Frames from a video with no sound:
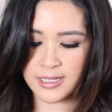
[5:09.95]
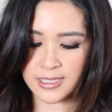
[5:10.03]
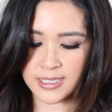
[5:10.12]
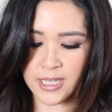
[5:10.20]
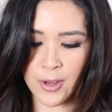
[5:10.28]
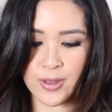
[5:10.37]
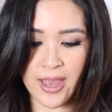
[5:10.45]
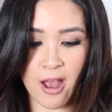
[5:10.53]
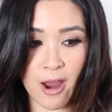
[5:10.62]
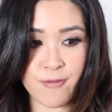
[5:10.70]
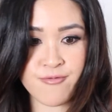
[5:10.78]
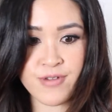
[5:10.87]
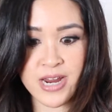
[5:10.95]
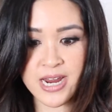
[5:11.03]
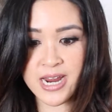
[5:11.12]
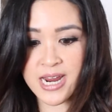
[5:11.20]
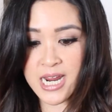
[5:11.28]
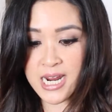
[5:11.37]
so yeah I
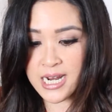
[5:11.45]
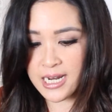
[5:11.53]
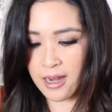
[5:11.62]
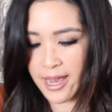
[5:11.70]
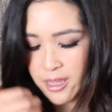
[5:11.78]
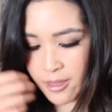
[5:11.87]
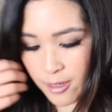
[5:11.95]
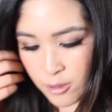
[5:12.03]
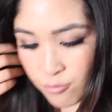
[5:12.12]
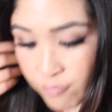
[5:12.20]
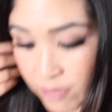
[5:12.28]
really like those